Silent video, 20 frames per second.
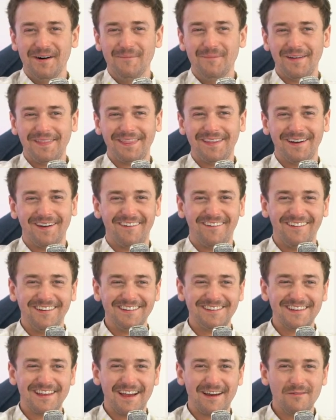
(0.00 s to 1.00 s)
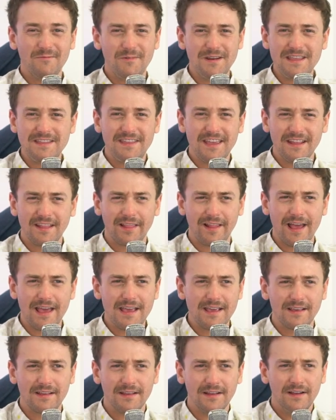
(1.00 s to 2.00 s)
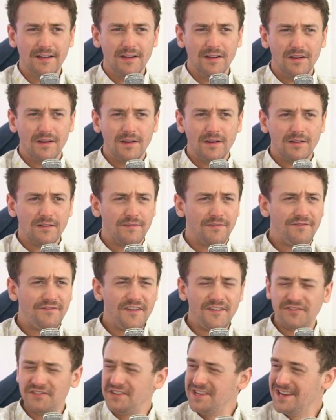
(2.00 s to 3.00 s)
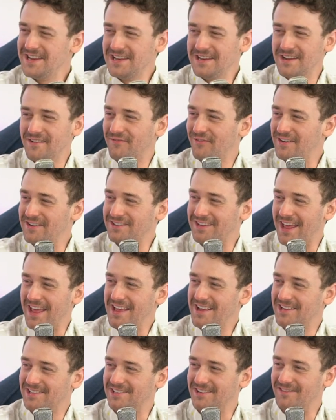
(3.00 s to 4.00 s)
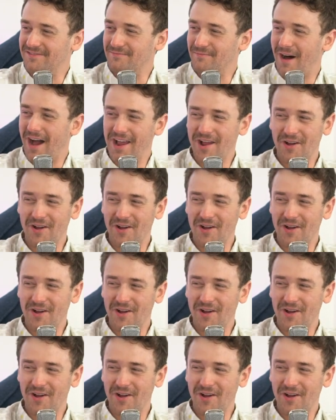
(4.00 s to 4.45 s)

but there was uh, we did like 15 different takes of my